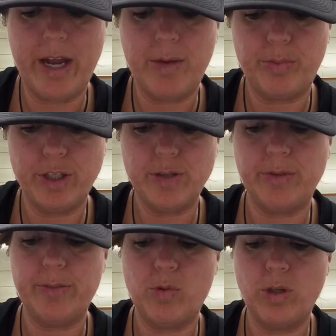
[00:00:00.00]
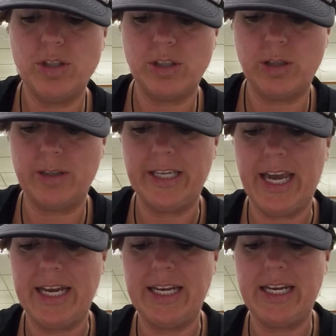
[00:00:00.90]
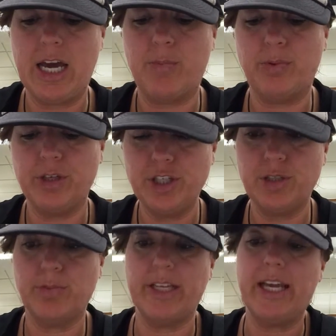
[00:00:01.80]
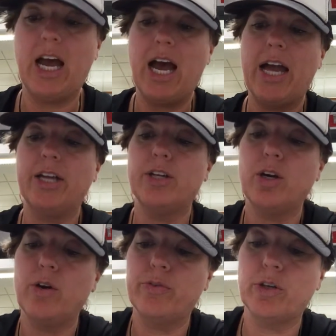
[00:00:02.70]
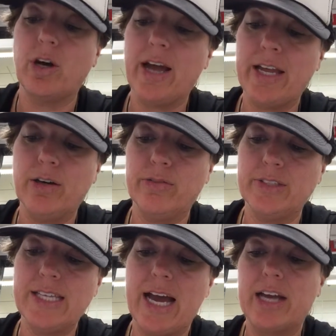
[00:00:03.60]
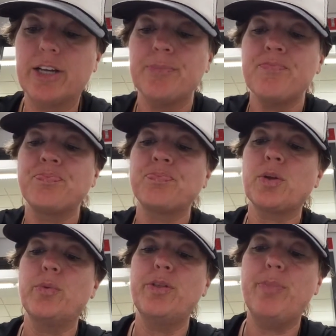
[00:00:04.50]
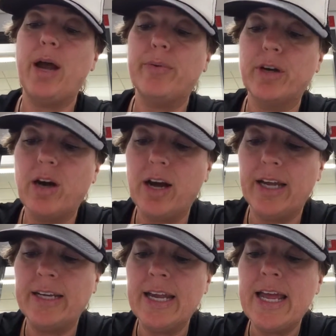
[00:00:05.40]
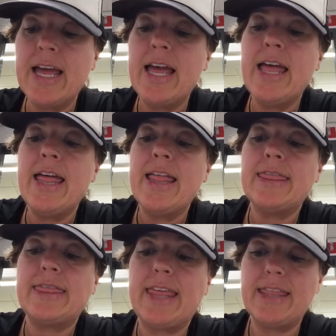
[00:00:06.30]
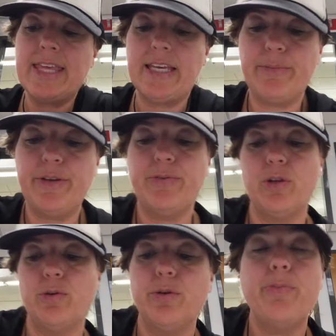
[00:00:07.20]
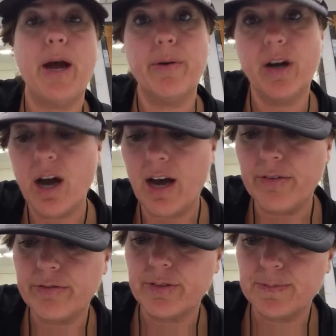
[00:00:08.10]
quite appreciably more slowly and at appreciably higher overall angle of attack. With power on, then they can be flown with power off.